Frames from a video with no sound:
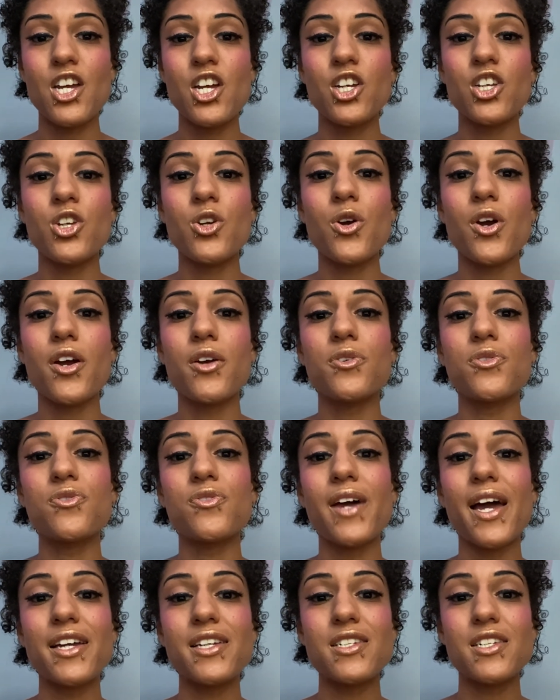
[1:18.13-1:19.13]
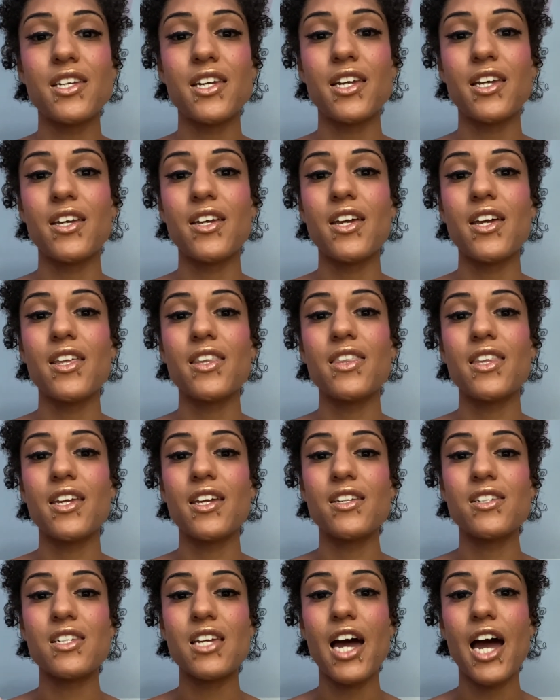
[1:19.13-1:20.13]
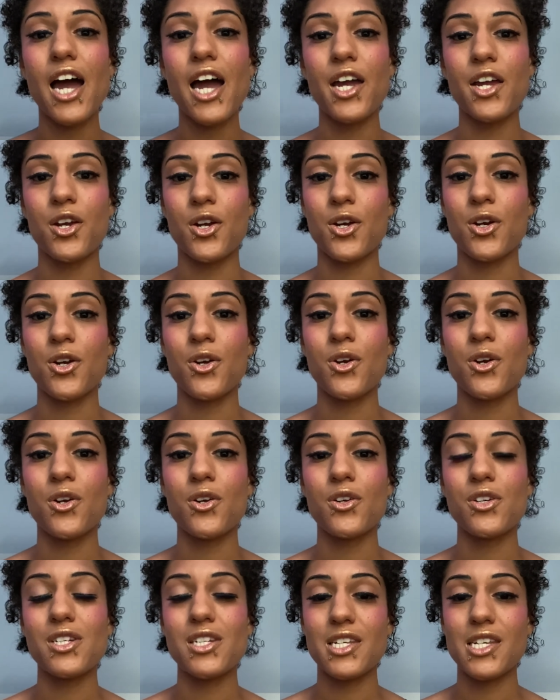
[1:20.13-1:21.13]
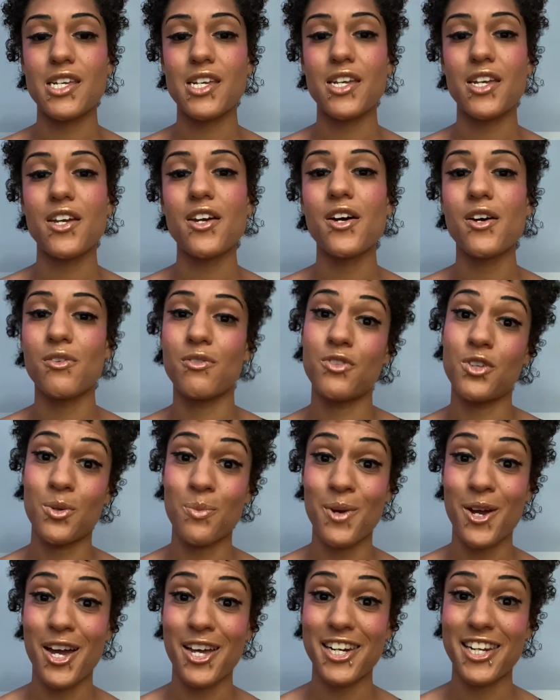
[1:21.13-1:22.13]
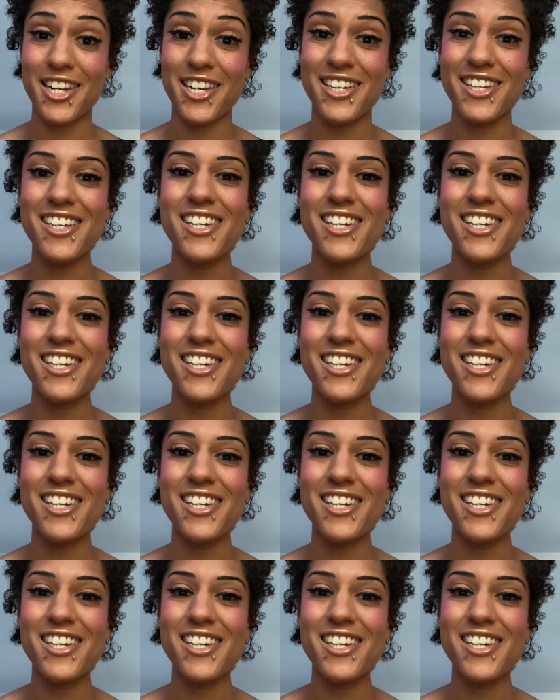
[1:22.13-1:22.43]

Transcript: you're affecting the entirety of your body.